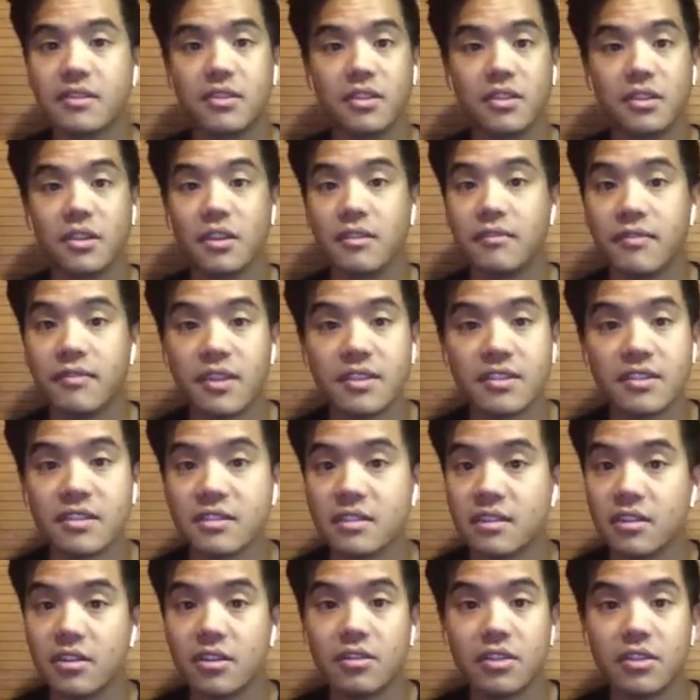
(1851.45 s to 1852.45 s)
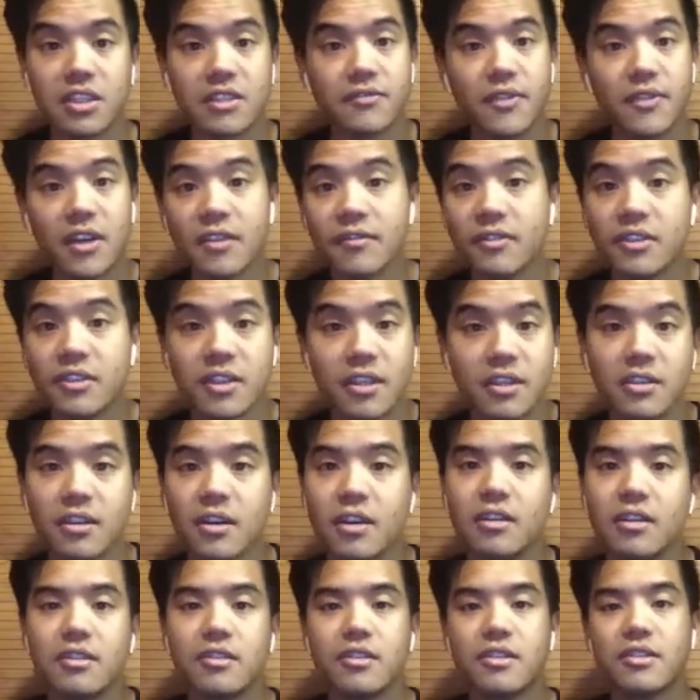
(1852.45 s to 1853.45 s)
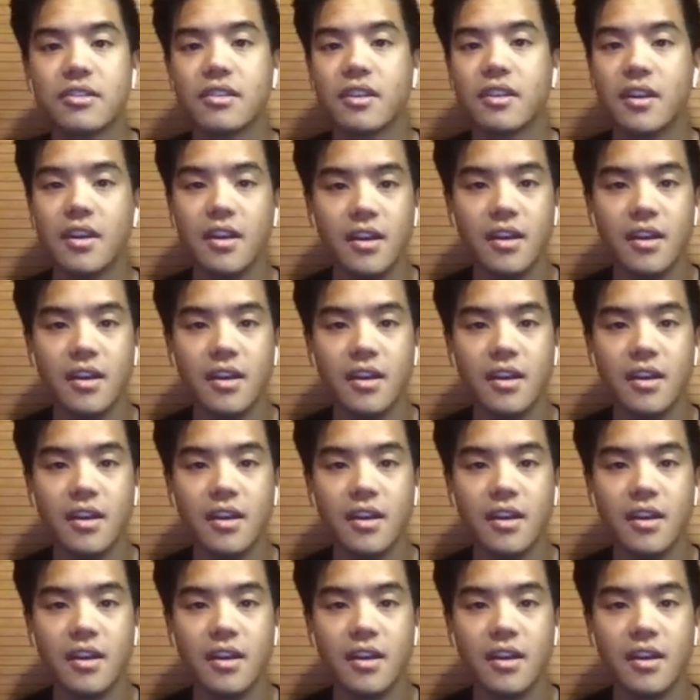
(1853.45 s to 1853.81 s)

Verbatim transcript: You can invest as little as five or ten dollars,